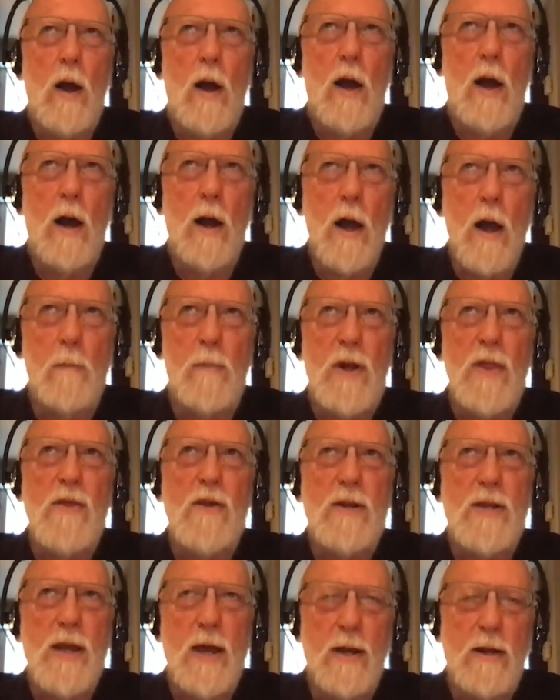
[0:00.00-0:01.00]
hung up on
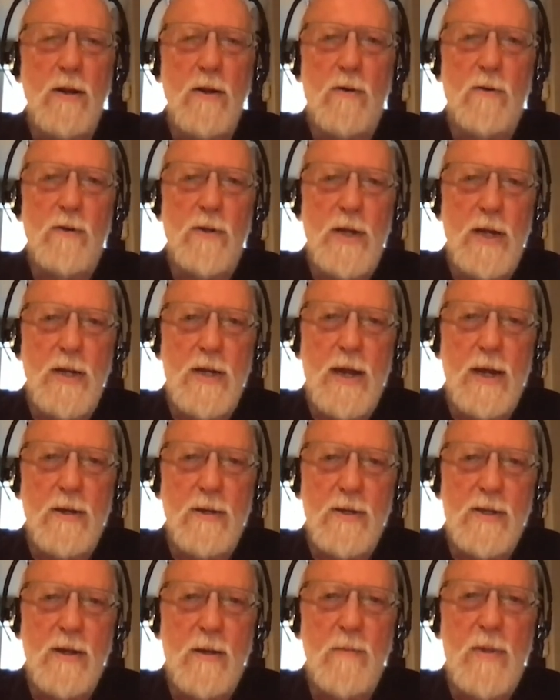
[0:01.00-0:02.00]
the technical
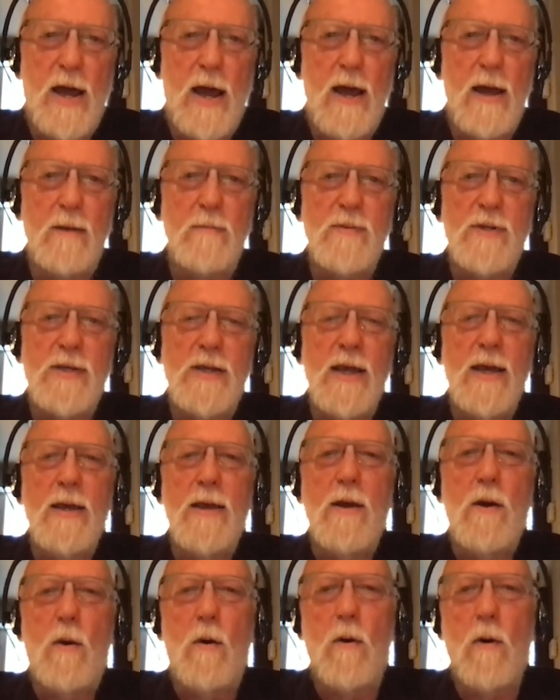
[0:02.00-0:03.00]
details sometimes,
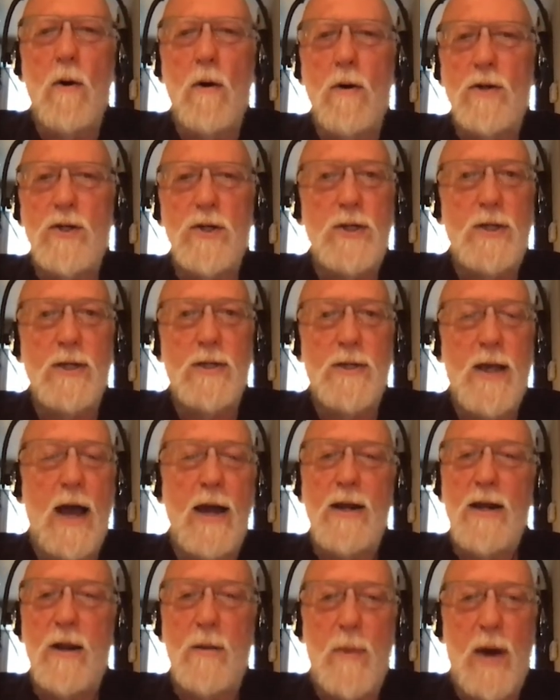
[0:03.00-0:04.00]
or just
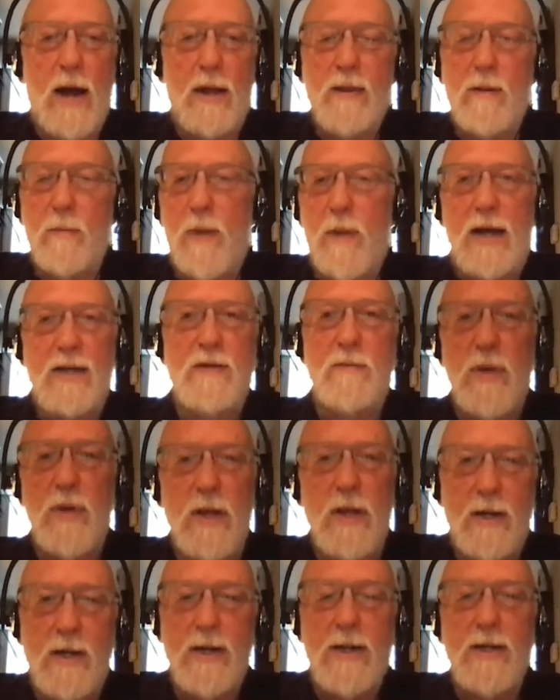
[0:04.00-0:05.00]
excited about the
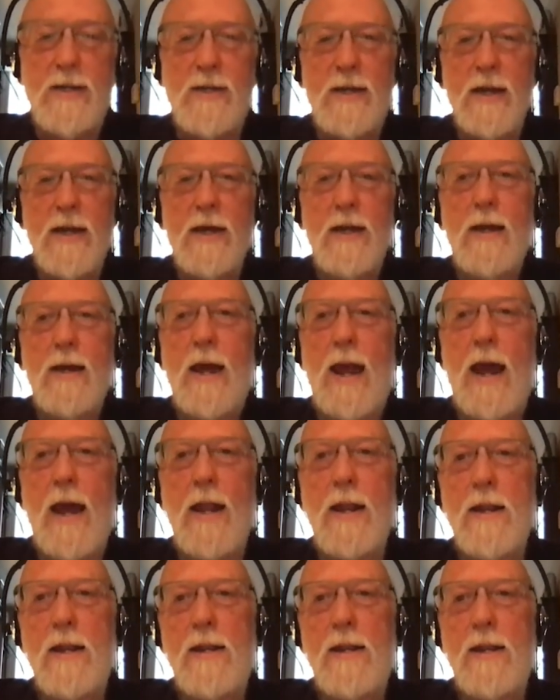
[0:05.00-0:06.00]
possibilities,
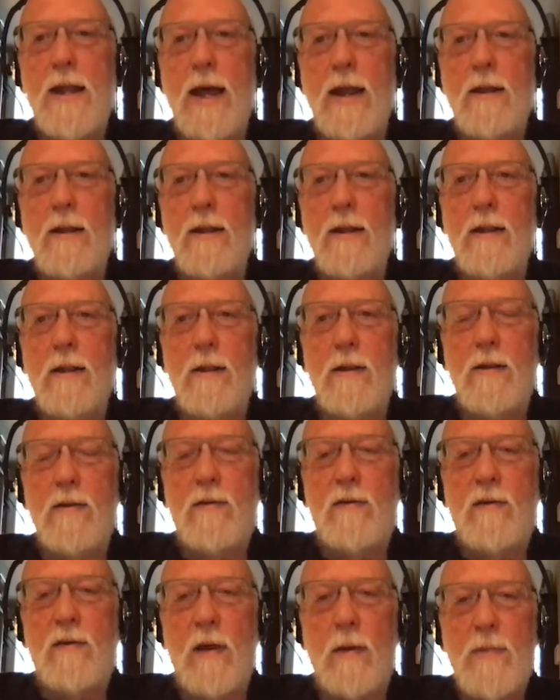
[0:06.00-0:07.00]
and they
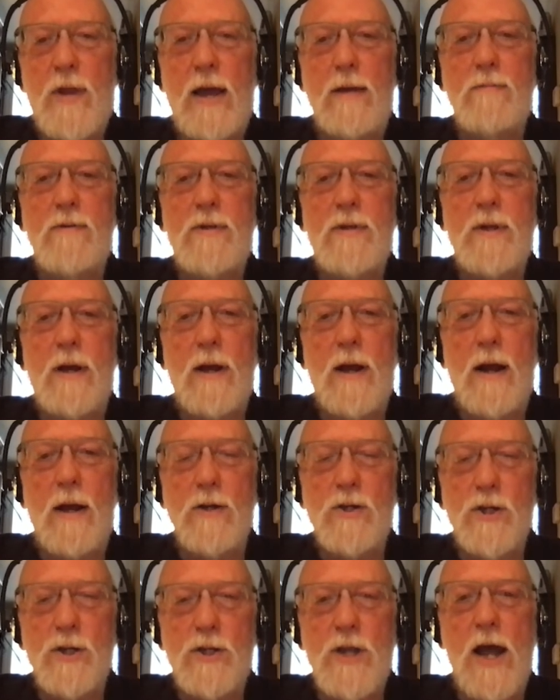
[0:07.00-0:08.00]
sometimes
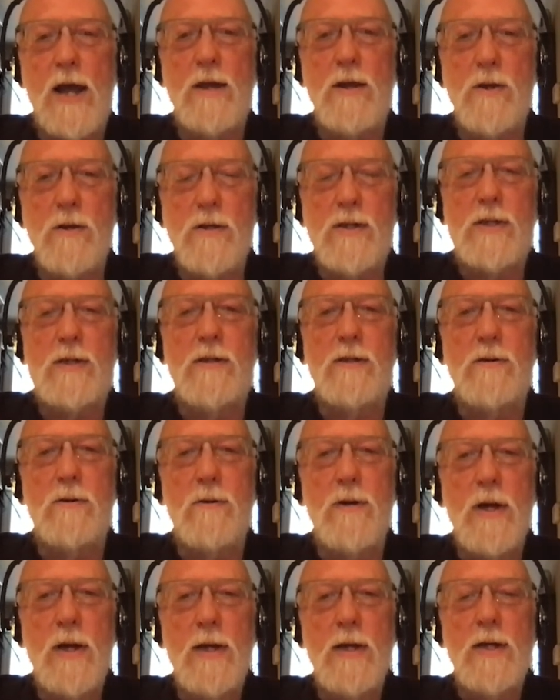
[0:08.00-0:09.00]
are just not used
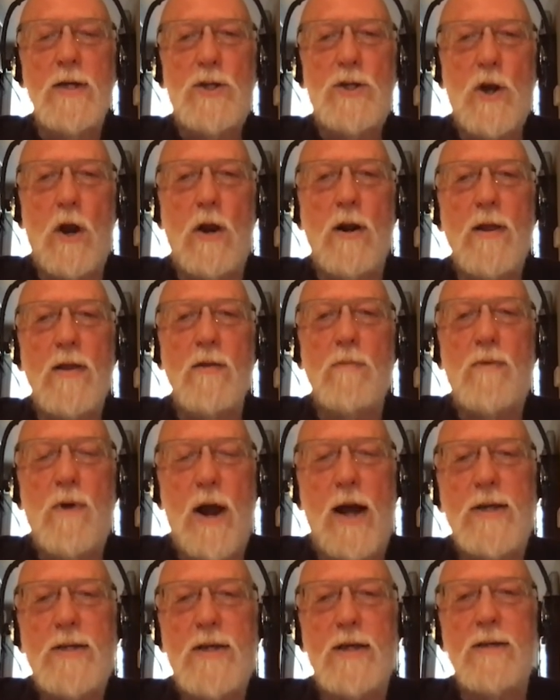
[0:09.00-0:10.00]
to starting the
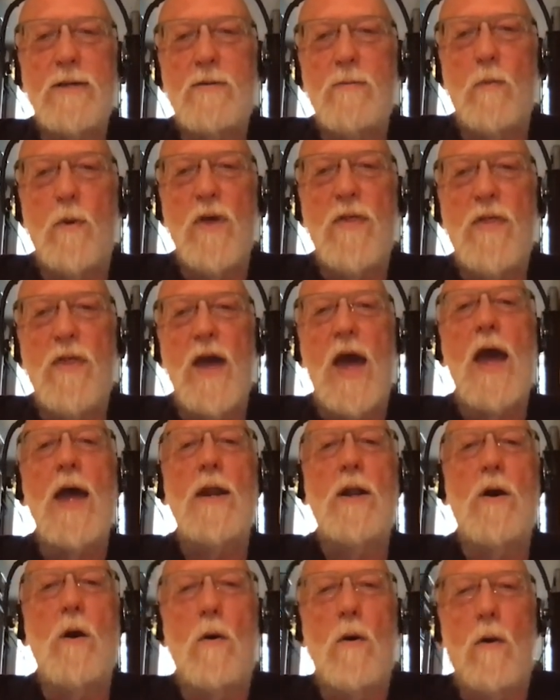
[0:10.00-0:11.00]
process with the
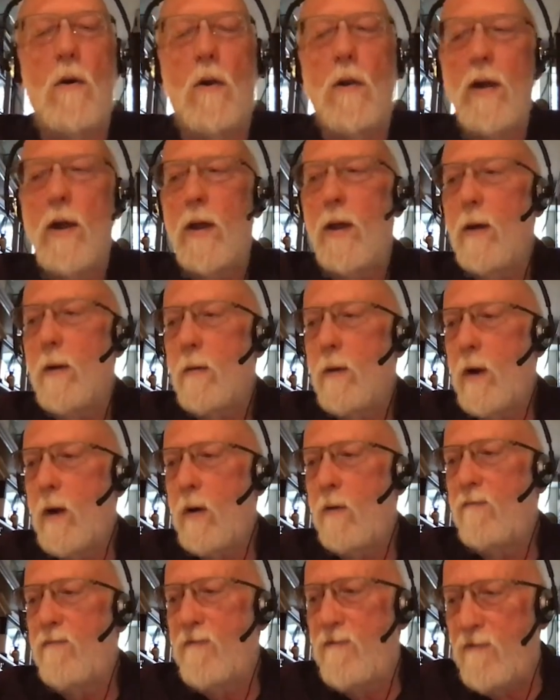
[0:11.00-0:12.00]
end goal
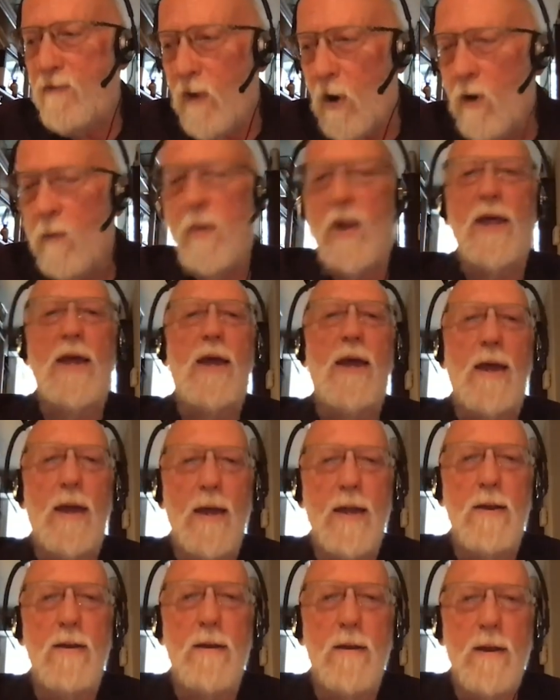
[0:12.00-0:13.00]
firmly
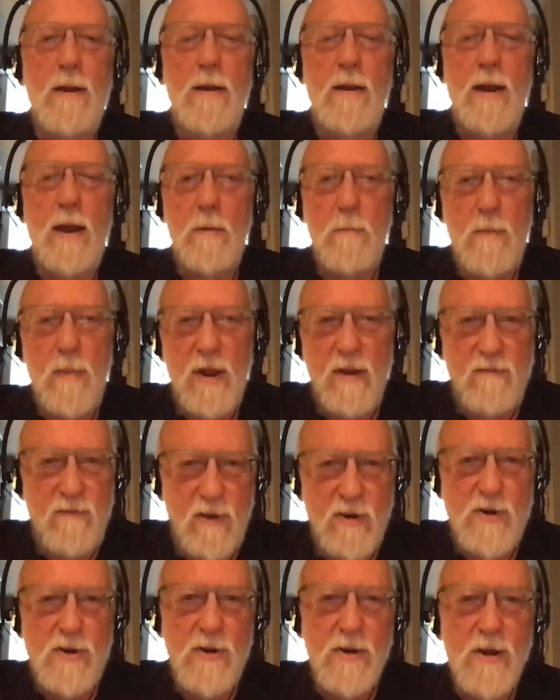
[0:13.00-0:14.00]

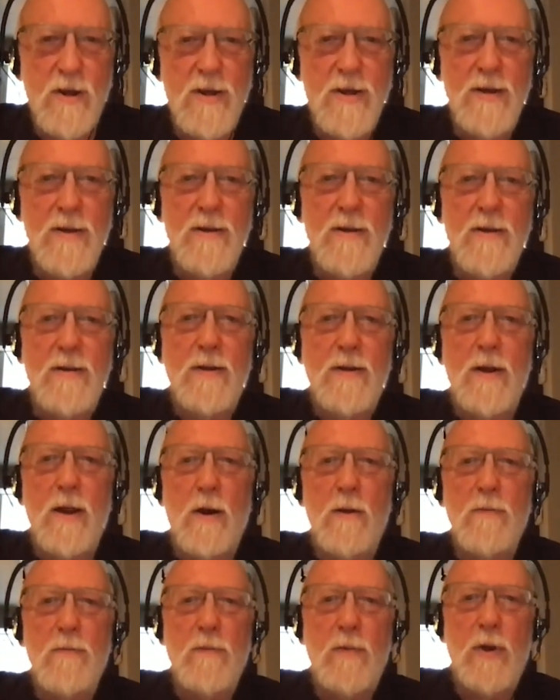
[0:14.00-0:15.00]
envisioned.
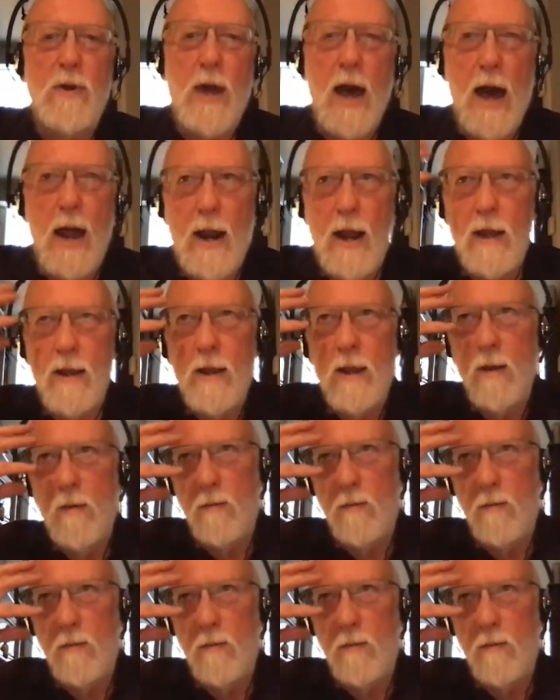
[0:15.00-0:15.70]
You gotta